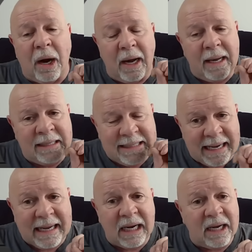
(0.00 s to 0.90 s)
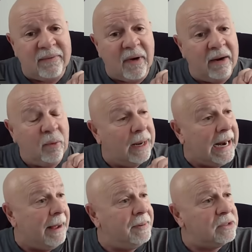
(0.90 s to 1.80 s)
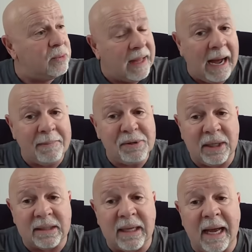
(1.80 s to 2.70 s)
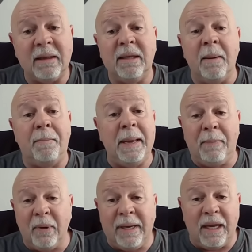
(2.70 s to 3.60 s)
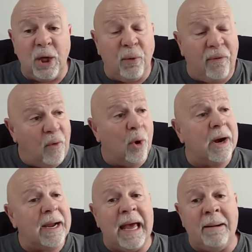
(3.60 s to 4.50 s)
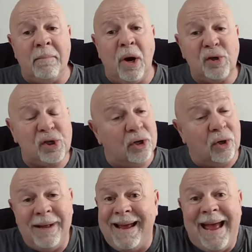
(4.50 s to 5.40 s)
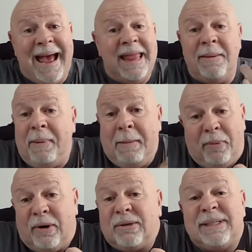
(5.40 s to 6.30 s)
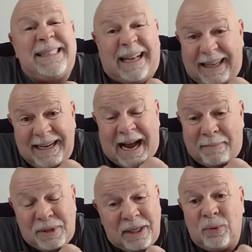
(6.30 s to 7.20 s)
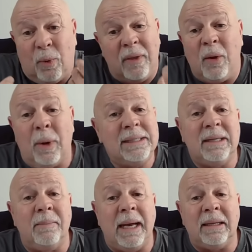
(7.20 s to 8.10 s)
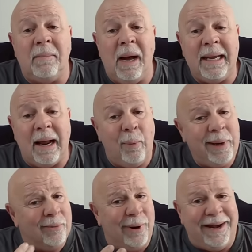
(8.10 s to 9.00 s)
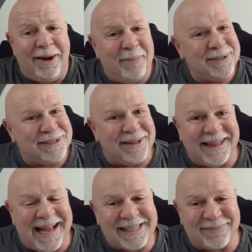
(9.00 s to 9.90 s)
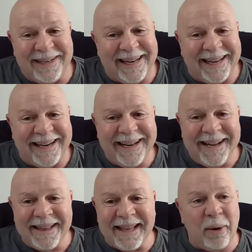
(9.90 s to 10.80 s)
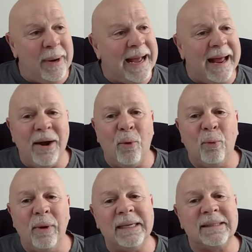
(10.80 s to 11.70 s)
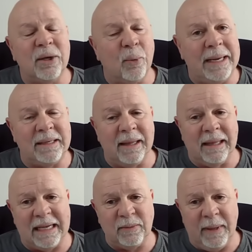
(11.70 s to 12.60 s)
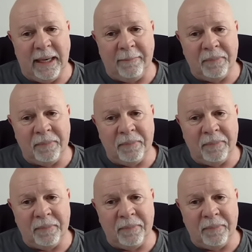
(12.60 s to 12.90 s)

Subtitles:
indicative of what happens with options. Like, the people get euphoric and emotional, and the people that are selling options, we're the ones that make the money. And we can wait almost to the last minute. Like, we got no risk to wait to the last minute.